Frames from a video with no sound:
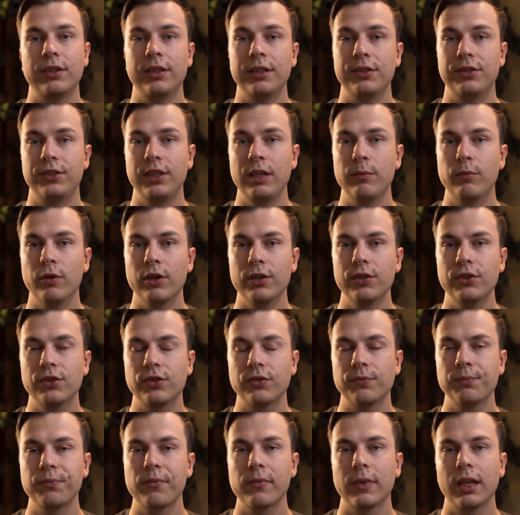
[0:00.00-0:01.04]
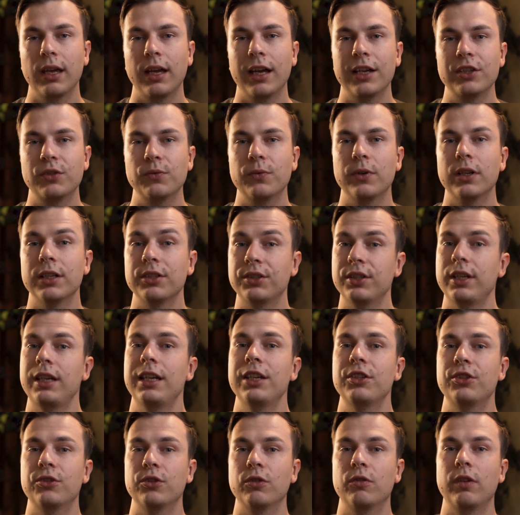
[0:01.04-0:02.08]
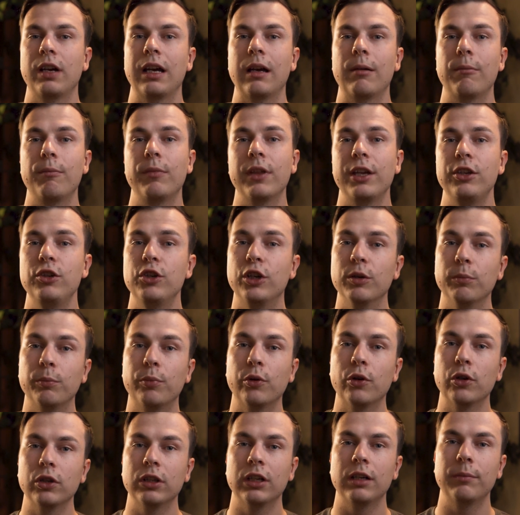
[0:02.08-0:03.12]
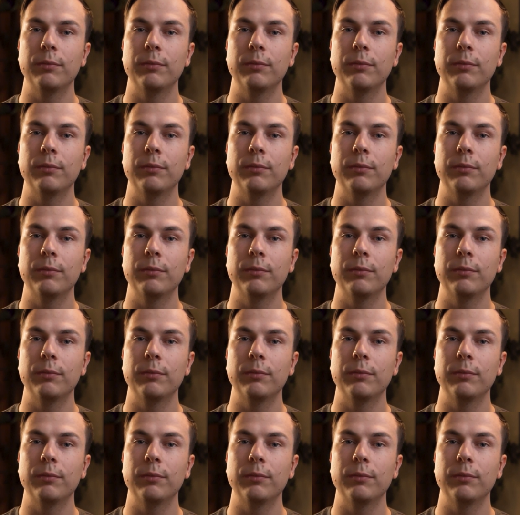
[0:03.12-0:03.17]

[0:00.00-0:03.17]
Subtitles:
the zebras, as well as a histogram that you can pull